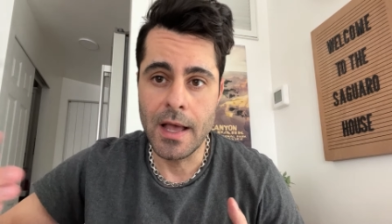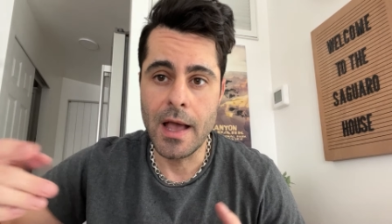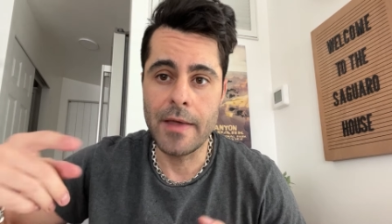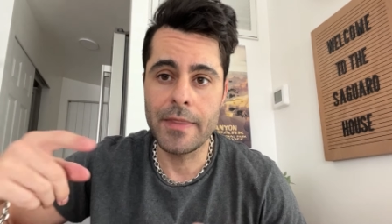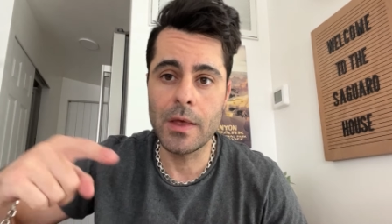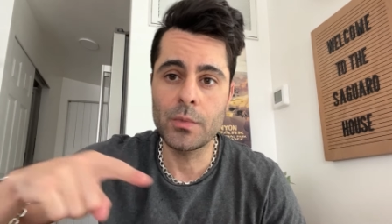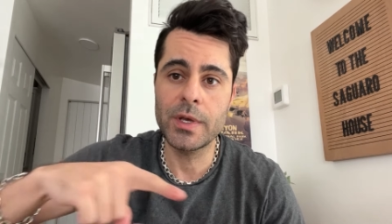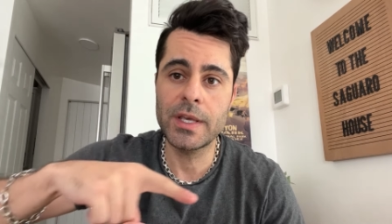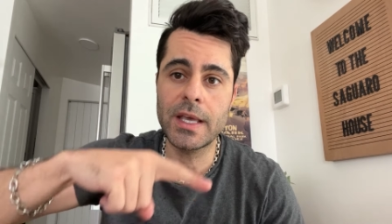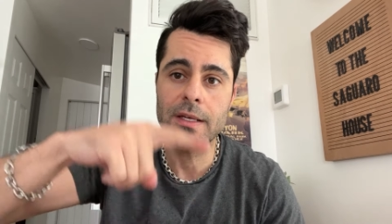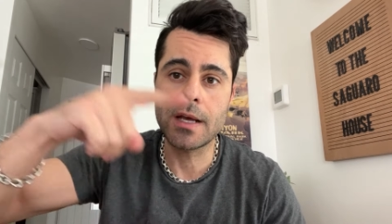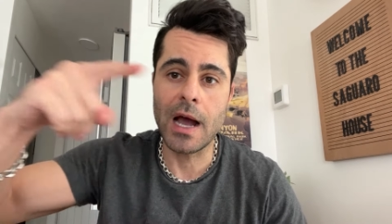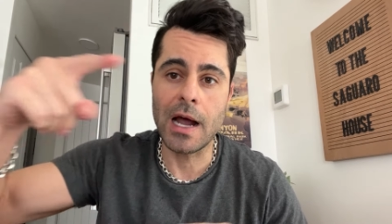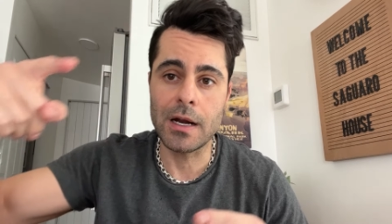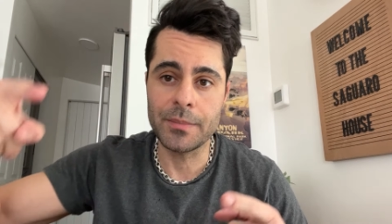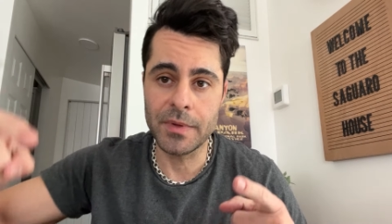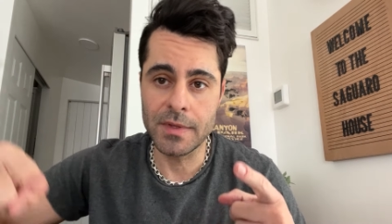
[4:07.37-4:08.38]
And then we get
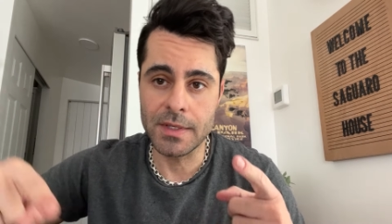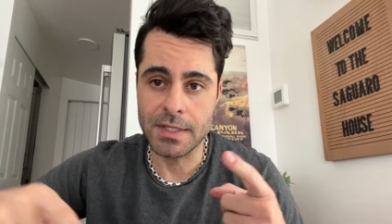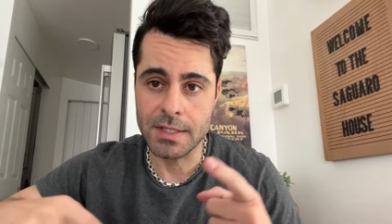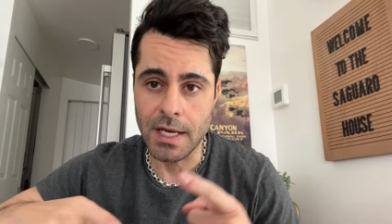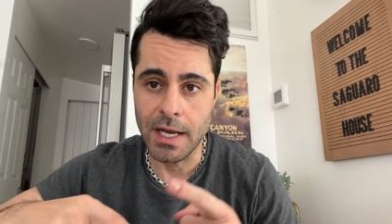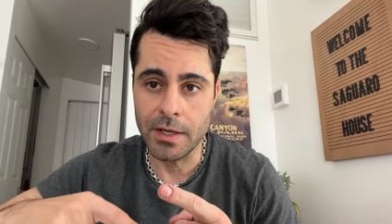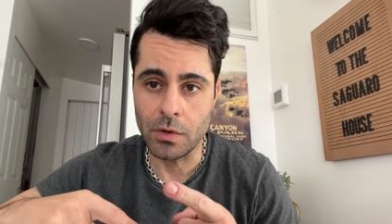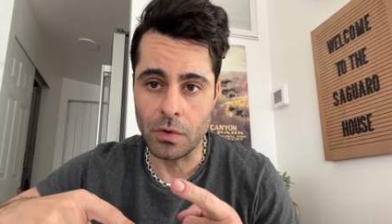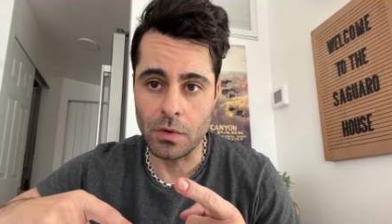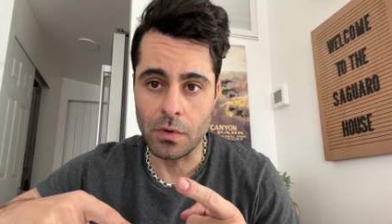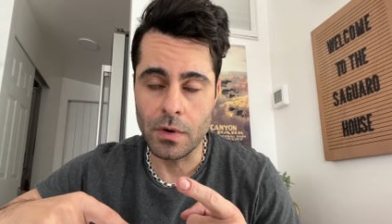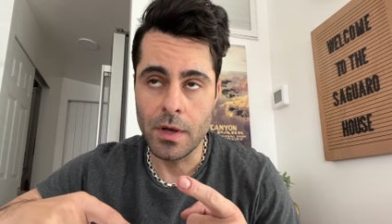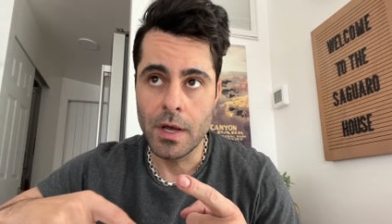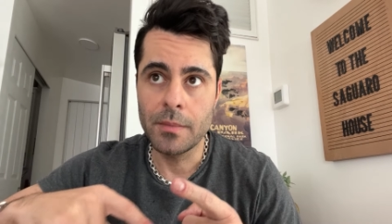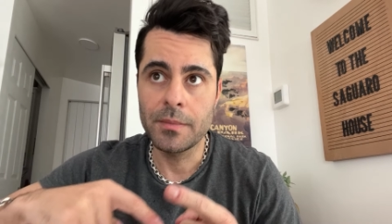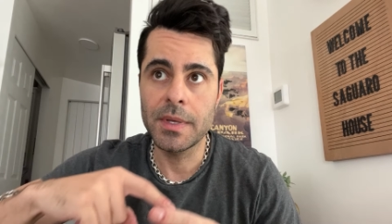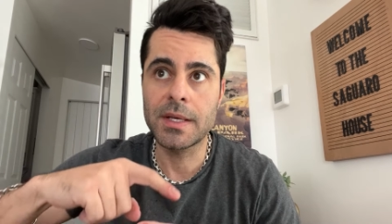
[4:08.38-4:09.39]
caught up in this cycle
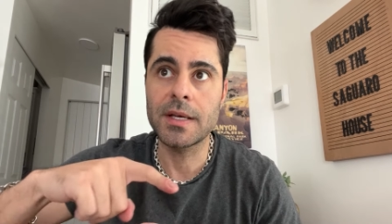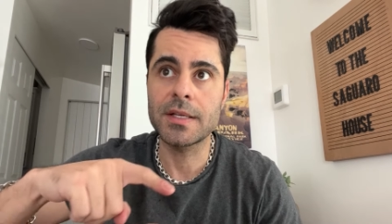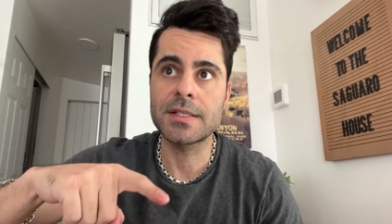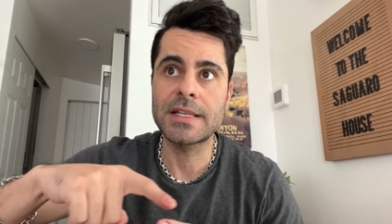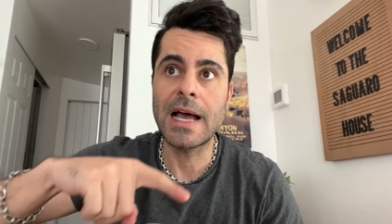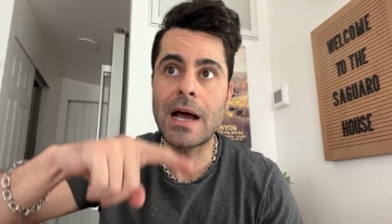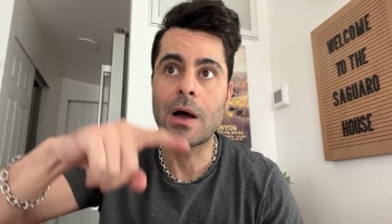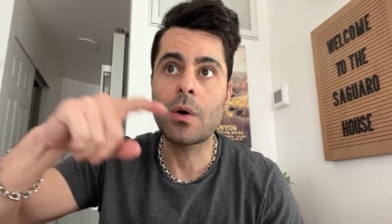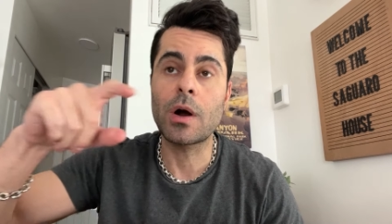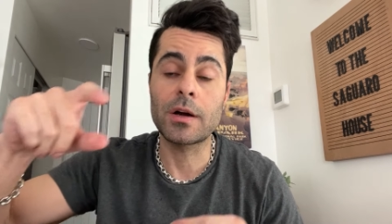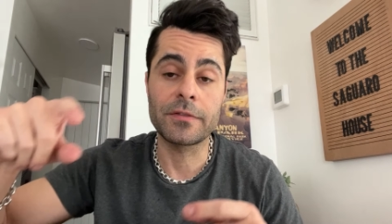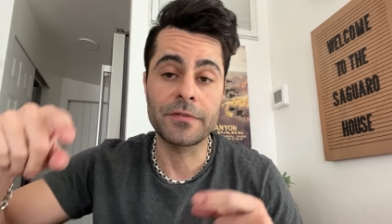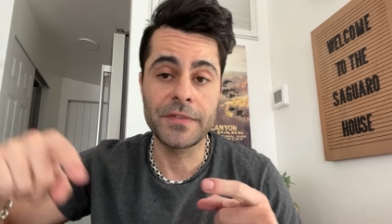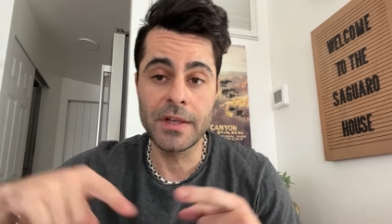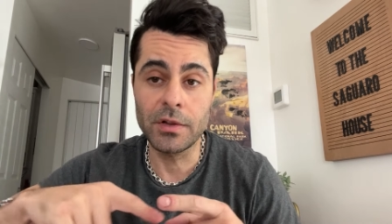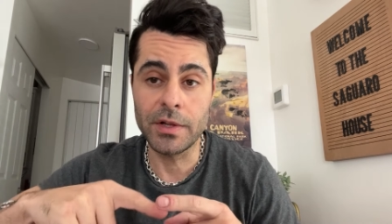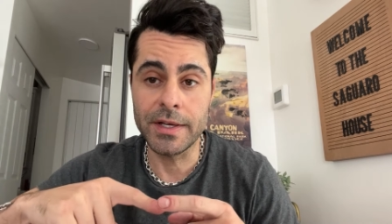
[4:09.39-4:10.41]
because now our
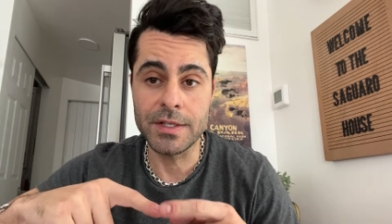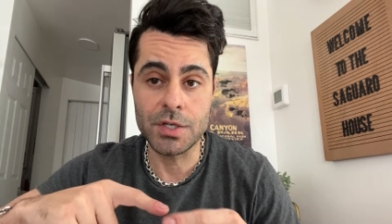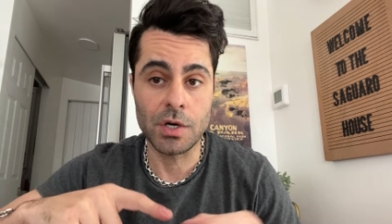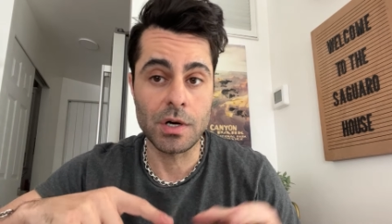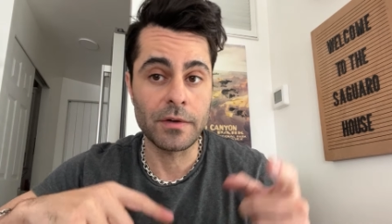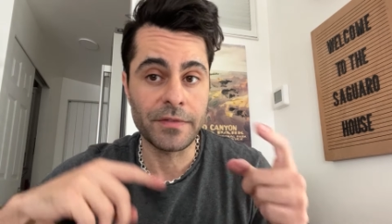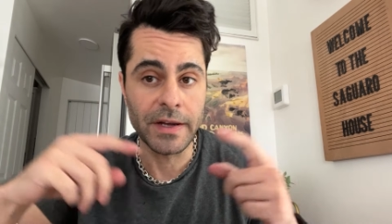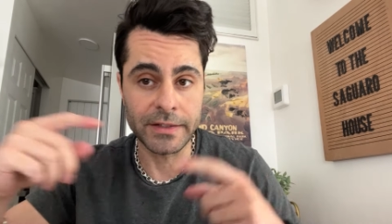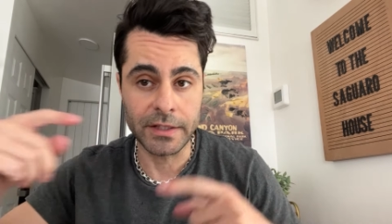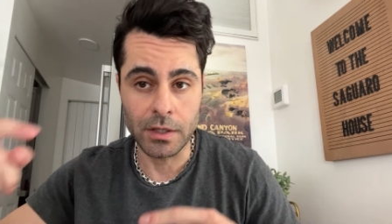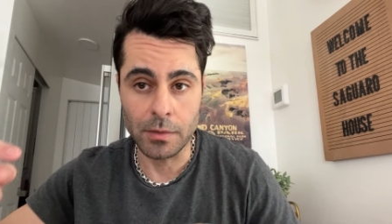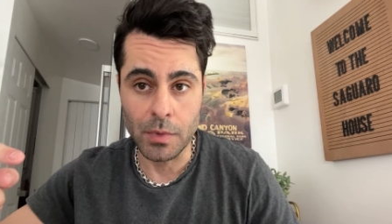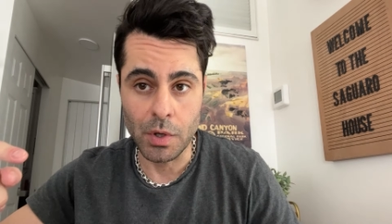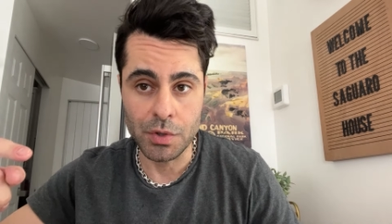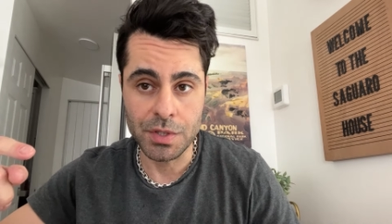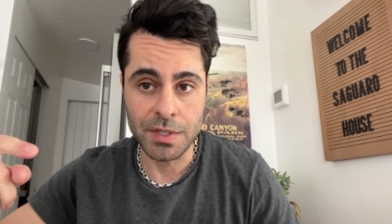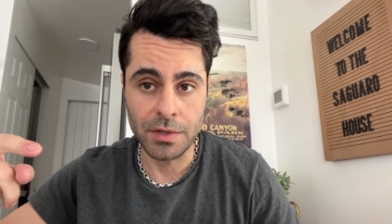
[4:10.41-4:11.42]
feelings are affecting our
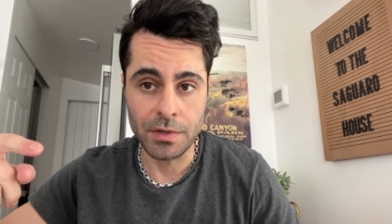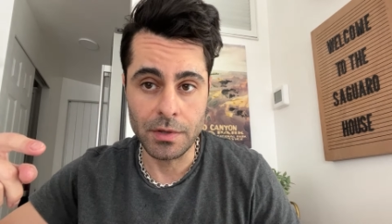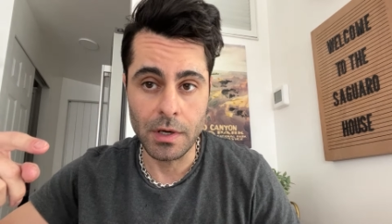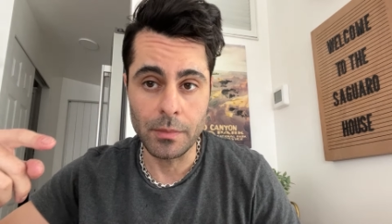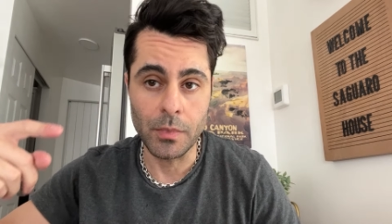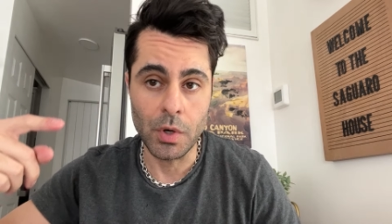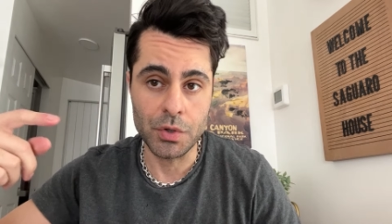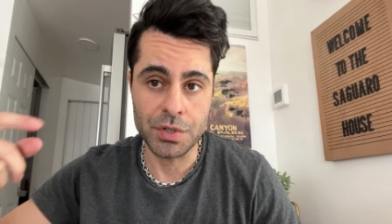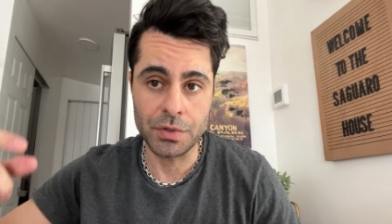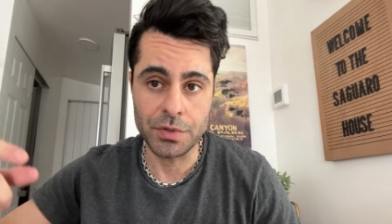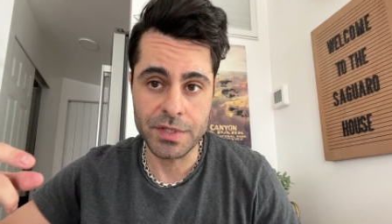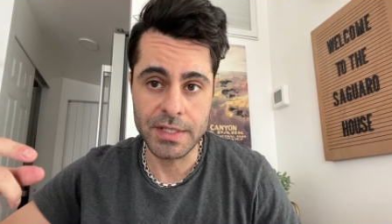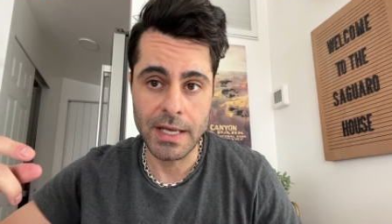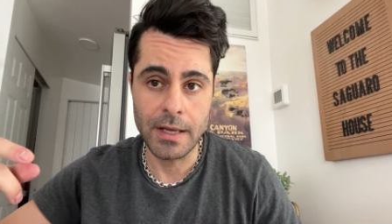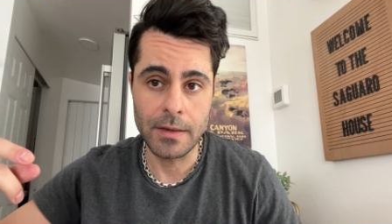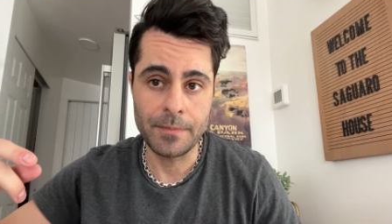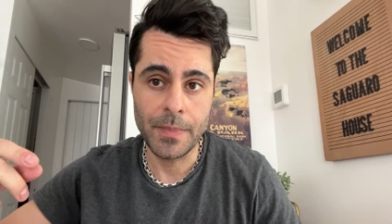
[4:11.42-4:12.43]
emotional emotional
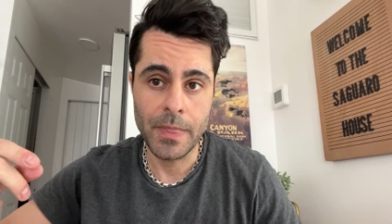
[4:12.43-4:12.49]
state